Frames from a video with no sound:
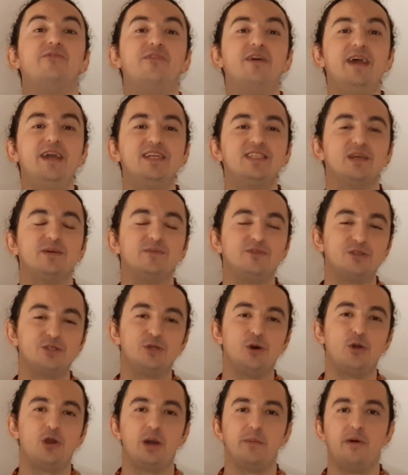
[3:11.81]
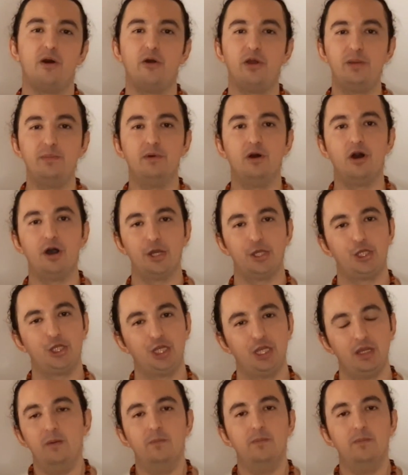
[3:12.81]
things to talk about Imox.